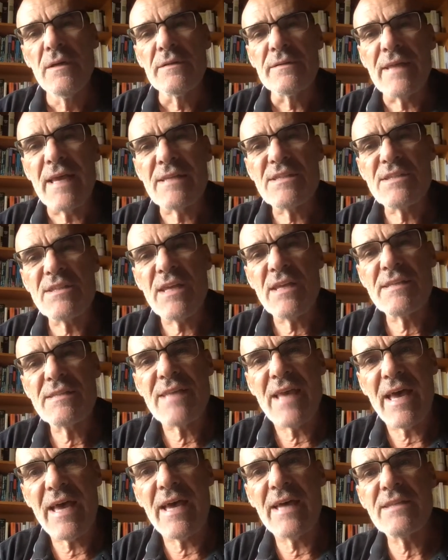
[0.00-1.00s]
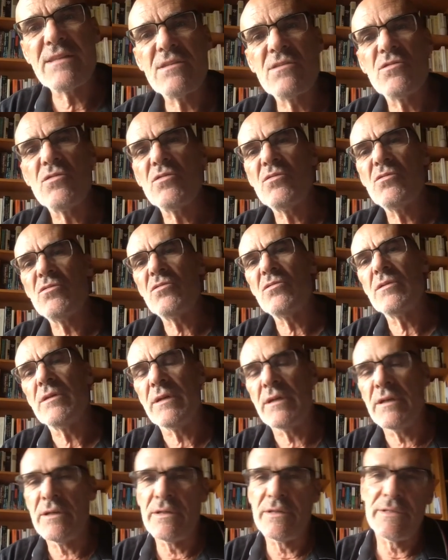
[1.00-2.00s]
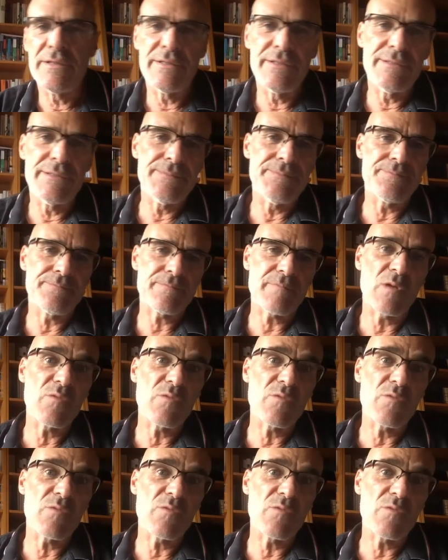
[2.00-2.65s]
that states had to uh,